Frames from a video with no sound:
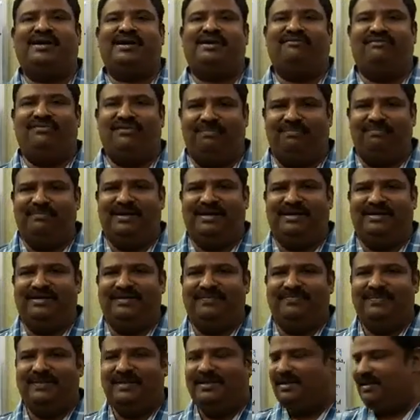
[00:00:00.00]
development.
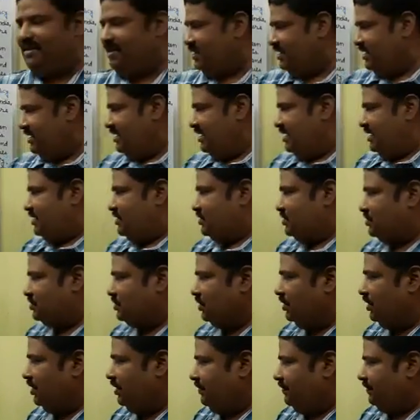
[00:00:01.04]

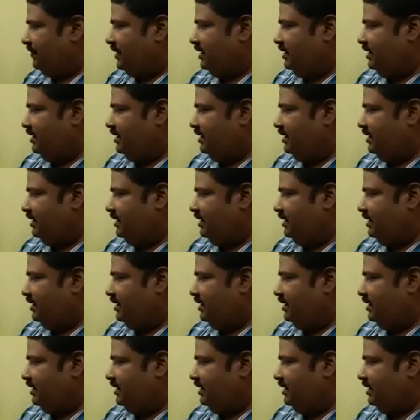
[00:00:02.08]
So